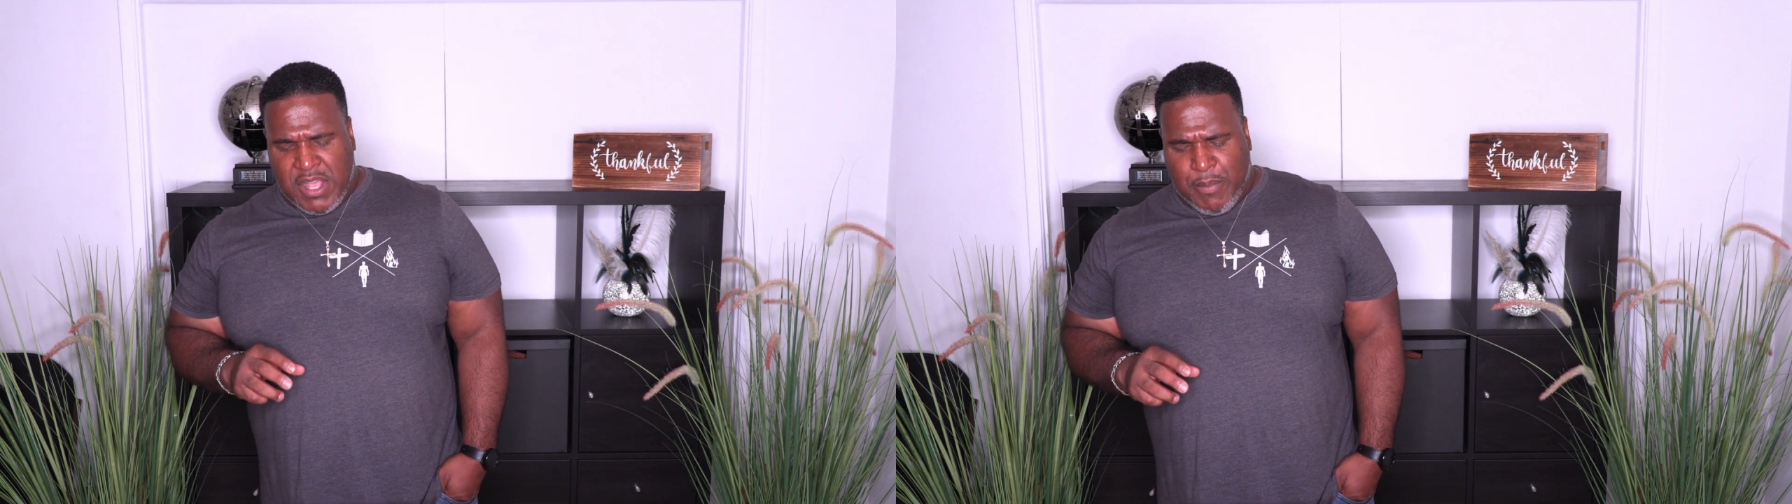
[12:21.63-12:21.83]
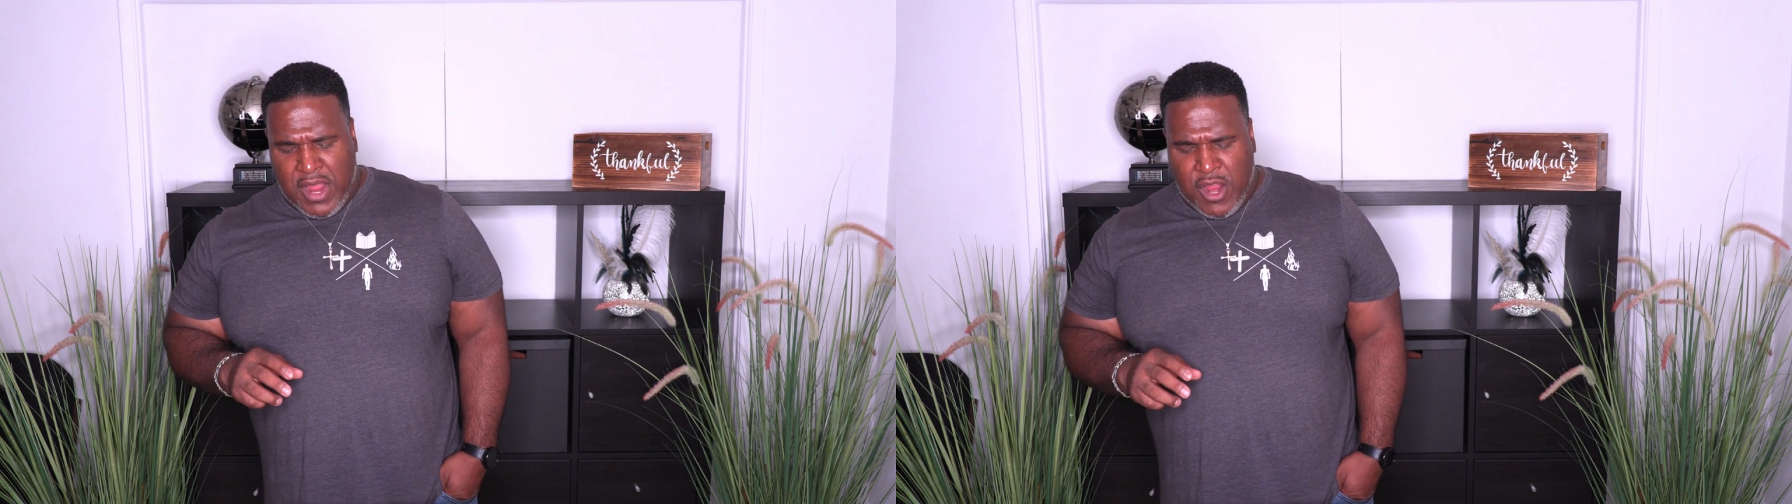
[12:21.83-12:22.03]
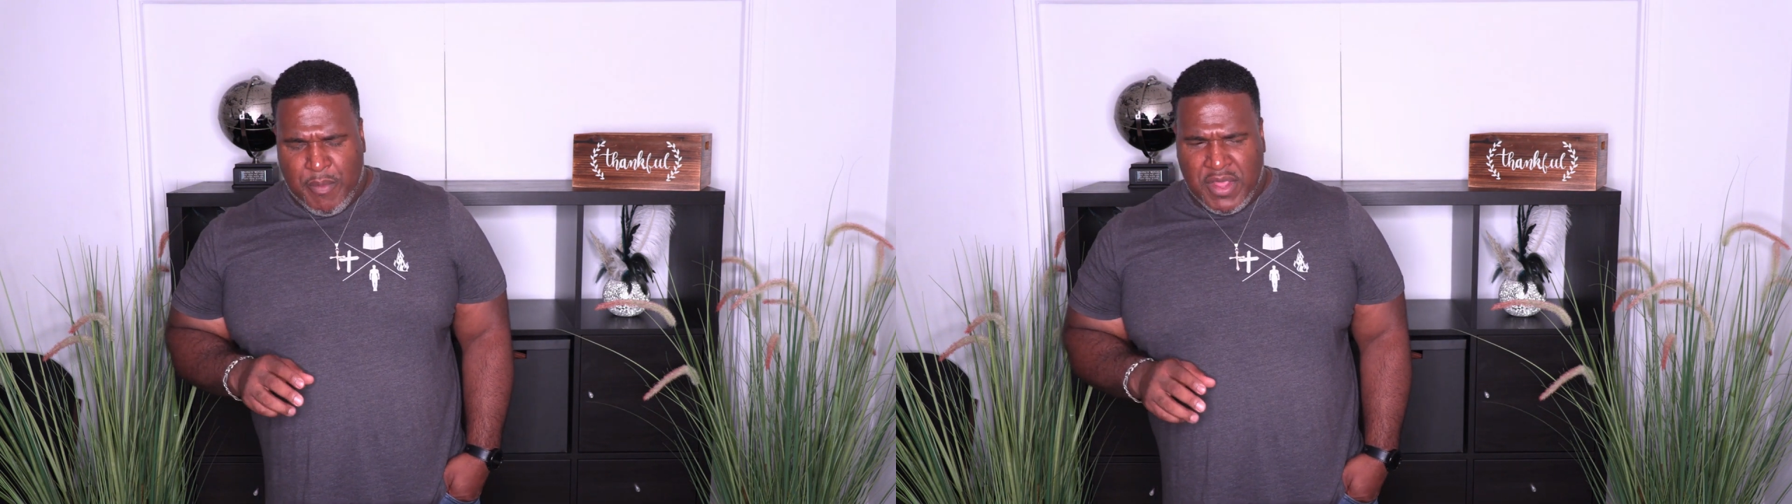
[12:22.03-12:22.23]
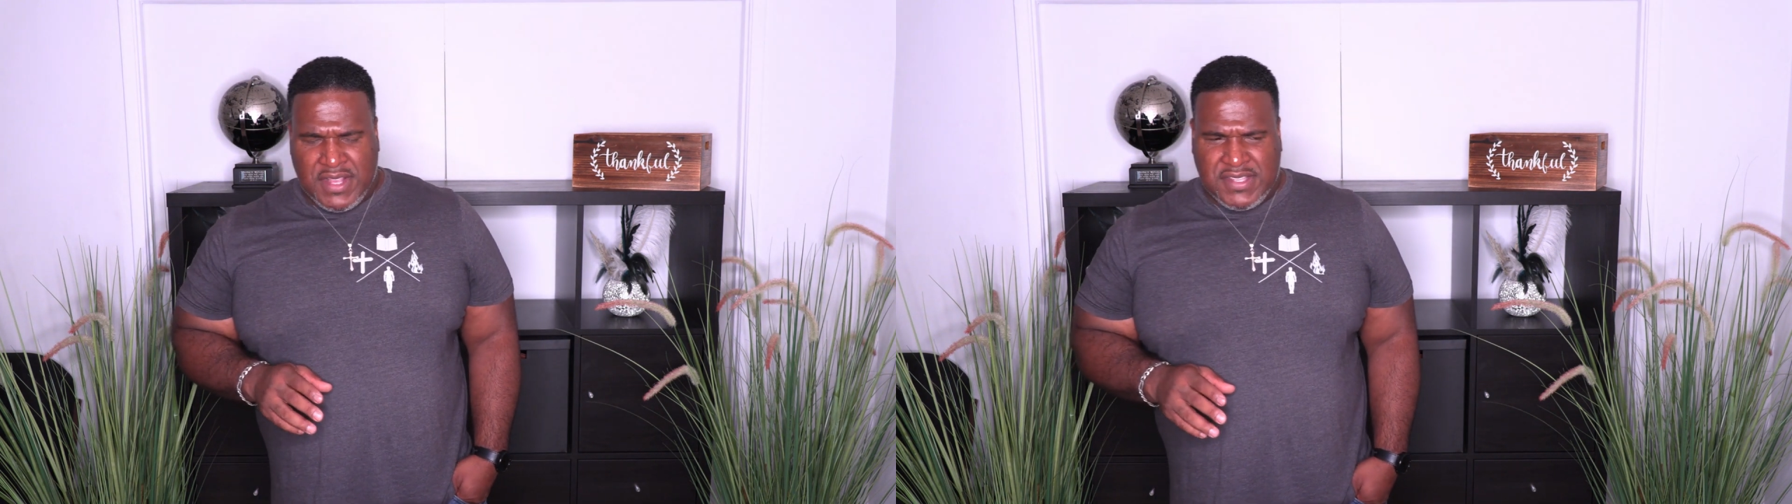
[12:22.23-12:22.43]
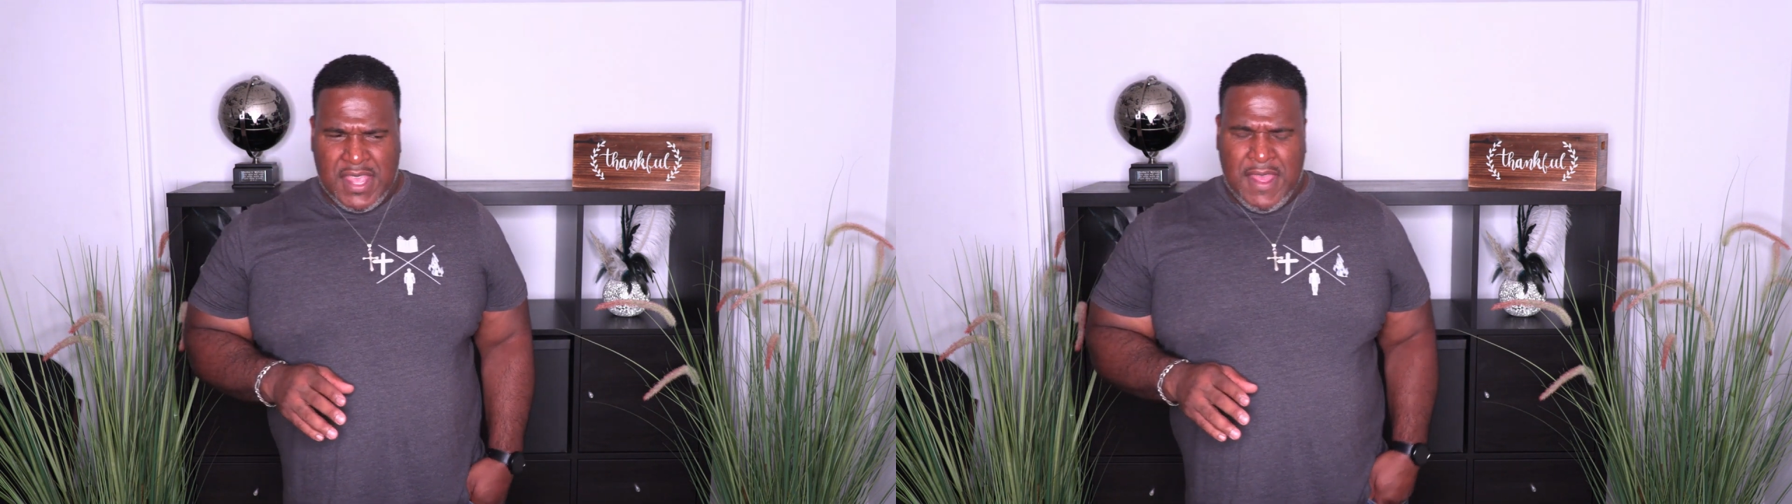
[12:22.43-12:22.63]
up right here
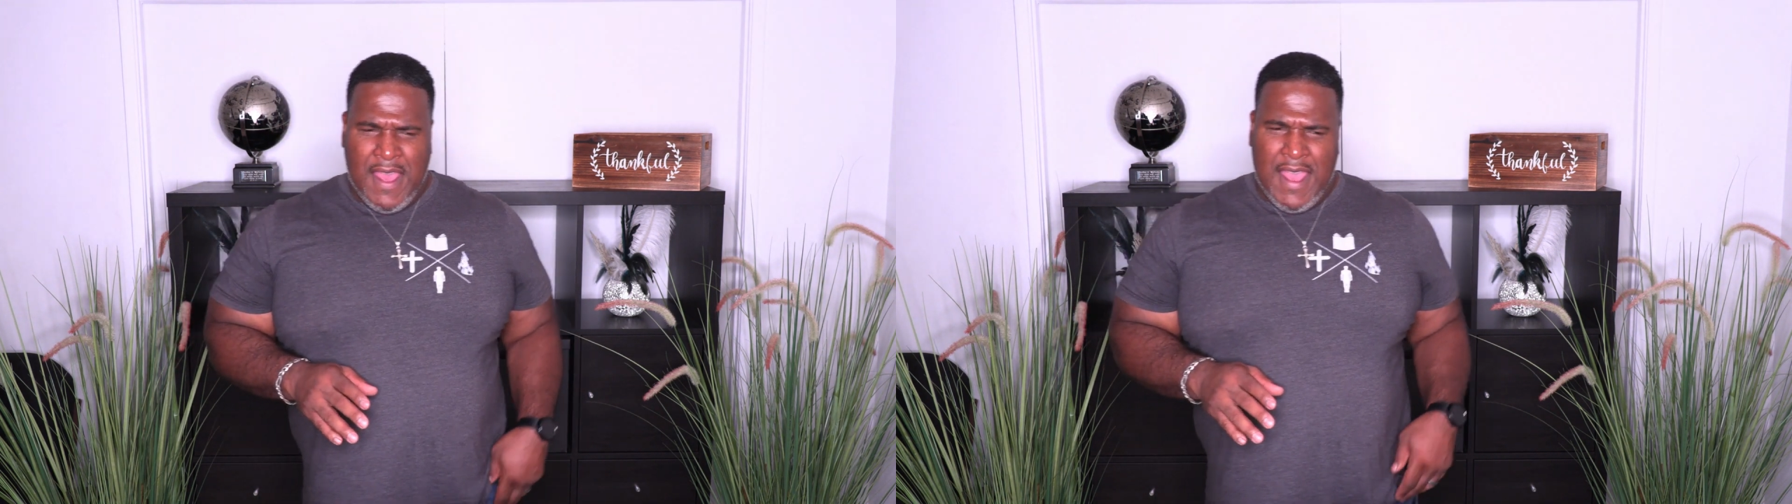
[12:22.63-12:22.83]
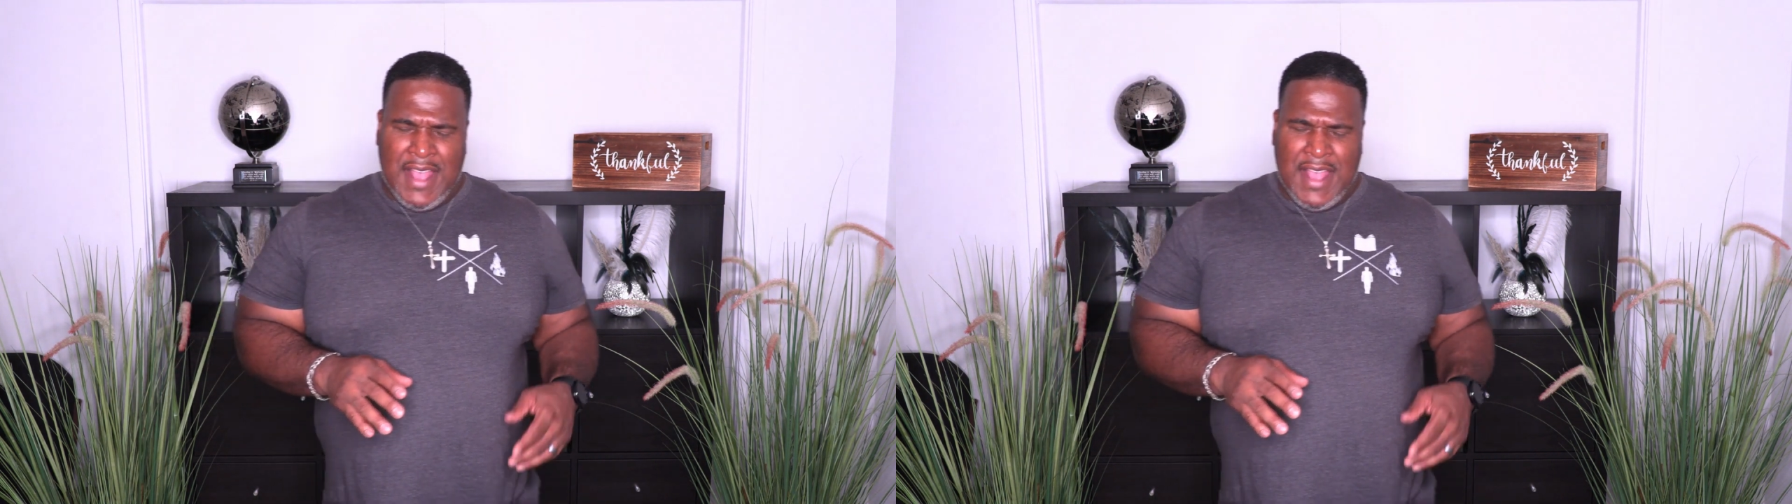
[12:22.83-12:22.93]
because he,